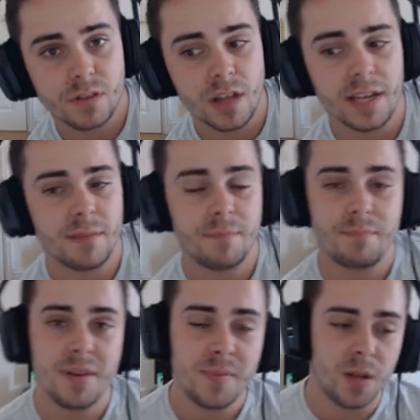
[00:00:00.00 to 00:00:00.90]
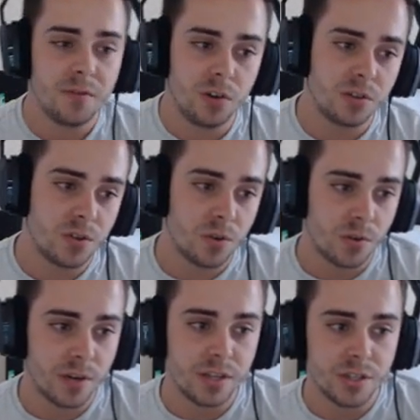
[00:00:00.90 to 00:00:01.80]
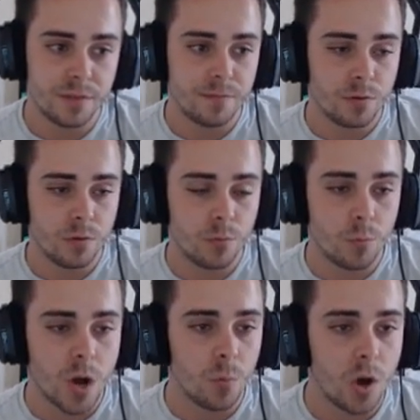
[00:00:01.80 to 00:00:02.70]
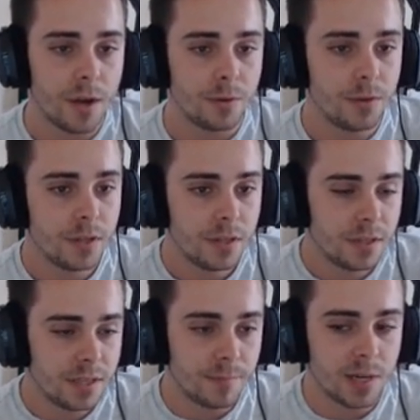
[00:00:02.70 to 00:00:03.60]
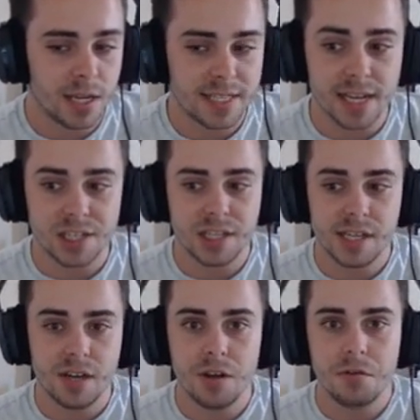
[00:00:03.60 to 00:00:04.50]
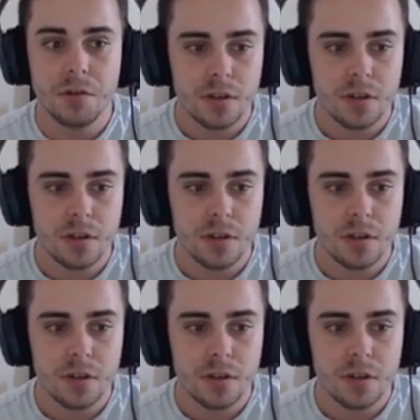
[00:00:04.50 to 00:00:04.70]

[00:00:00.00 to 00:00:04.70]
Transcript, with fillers: Like, people overlooked Torrent Greninja for a while, then realised actually, you know,